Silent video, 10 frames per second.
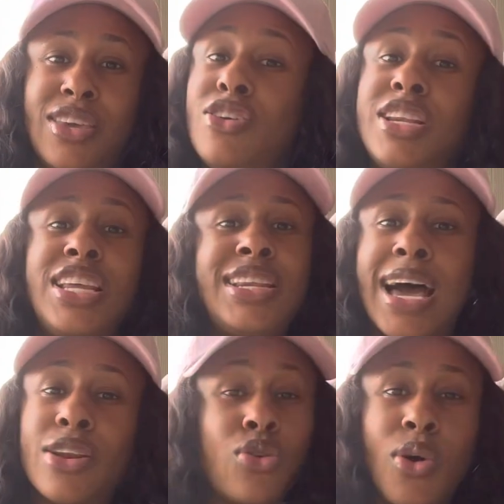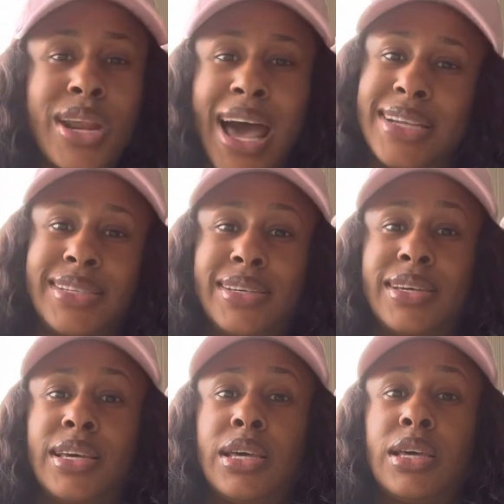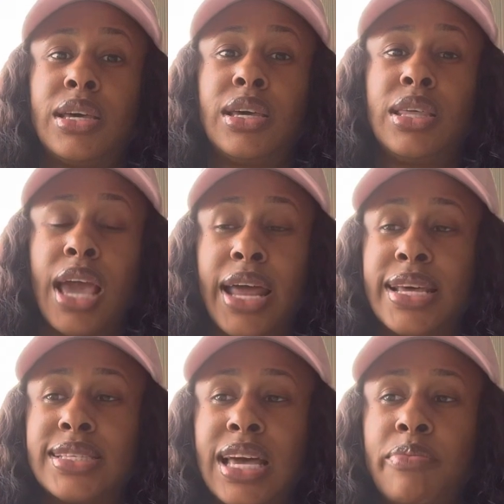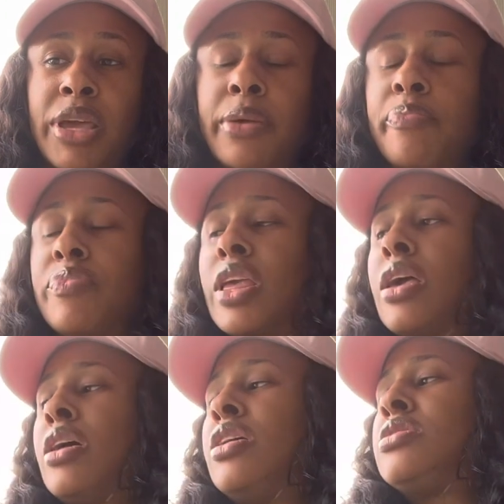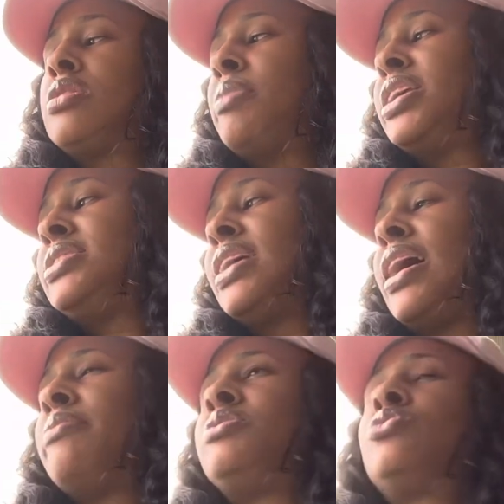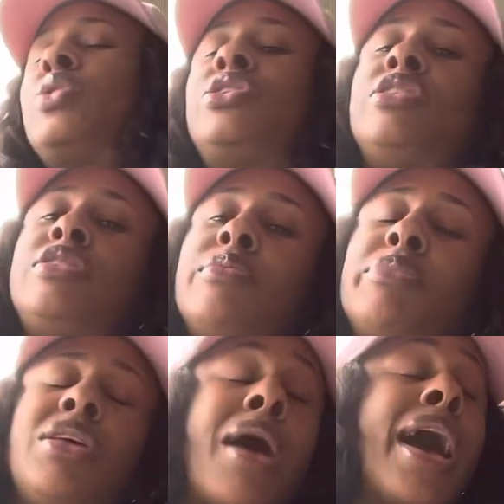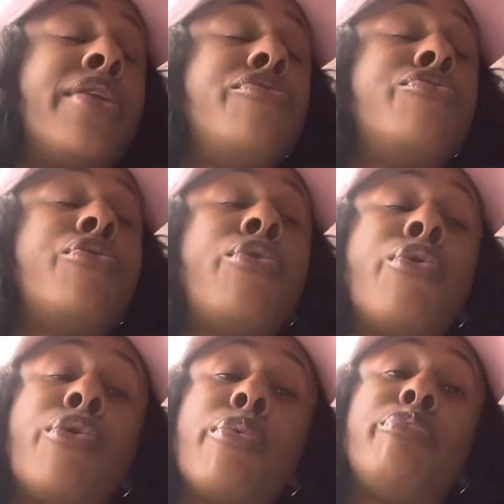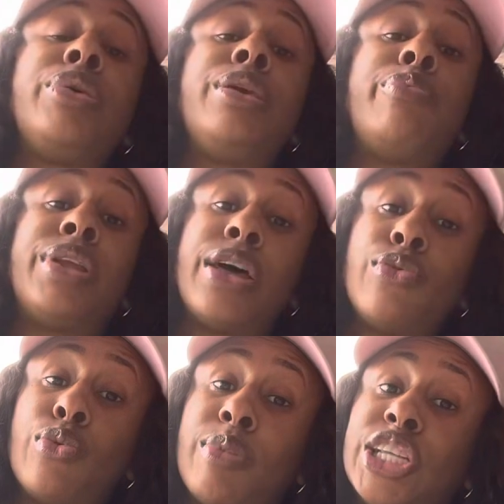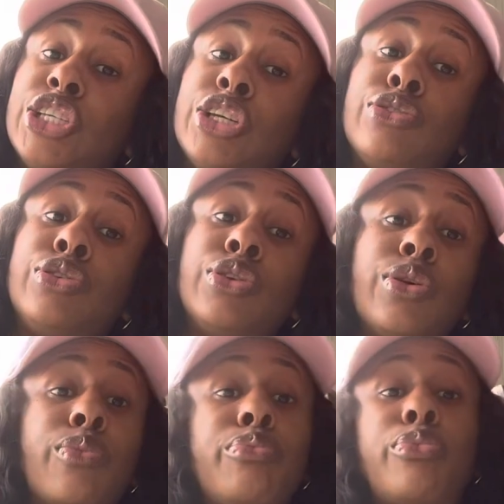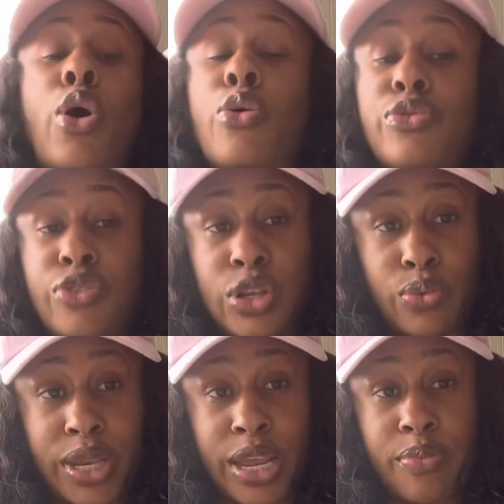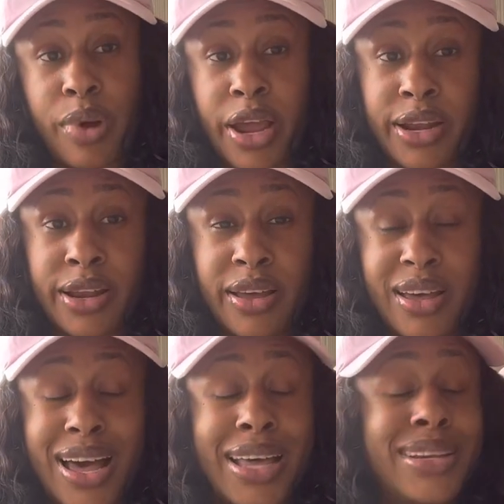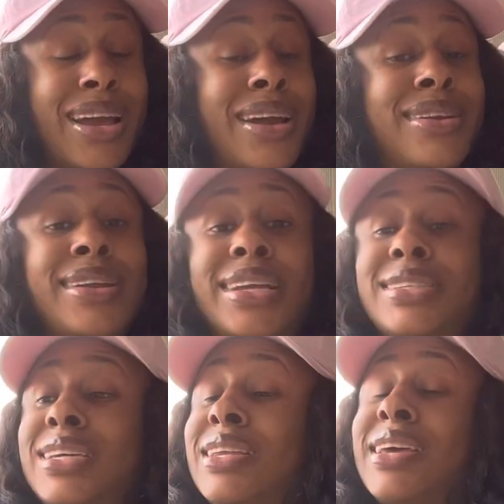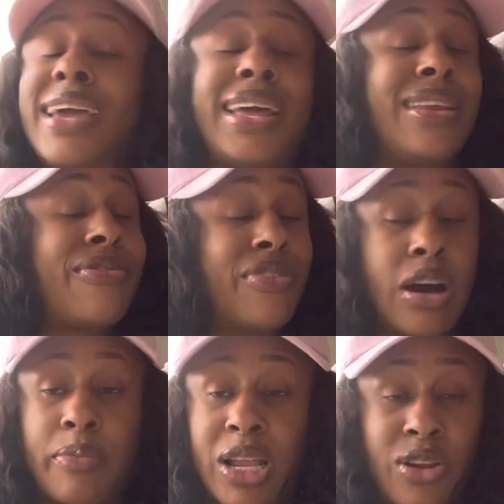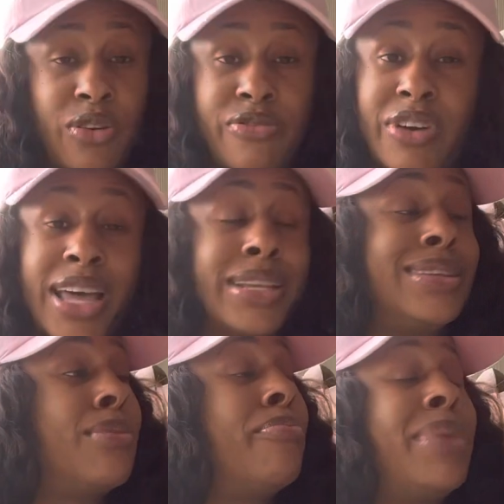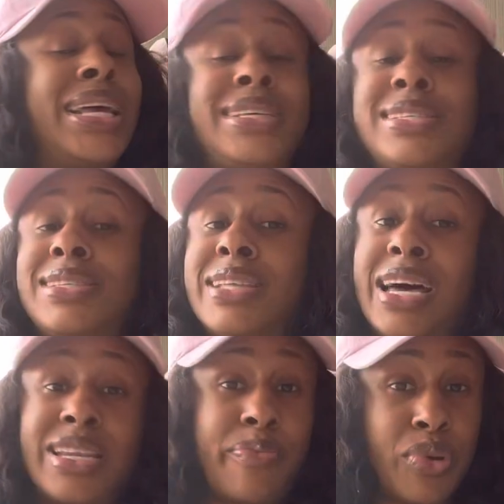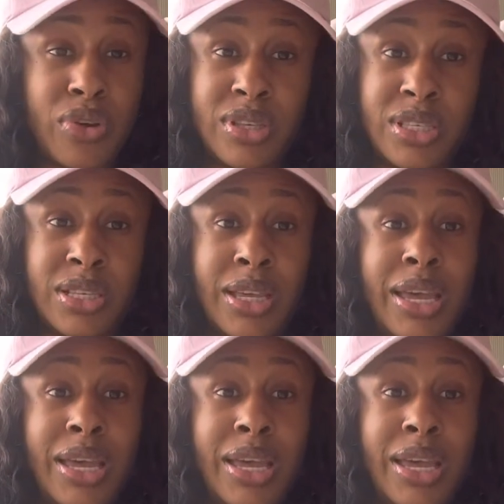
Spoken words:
You did not know that. You understand me? Some of the times when I know people that do matching outfits with their partner, and they are not in any form of love, and the man is not the person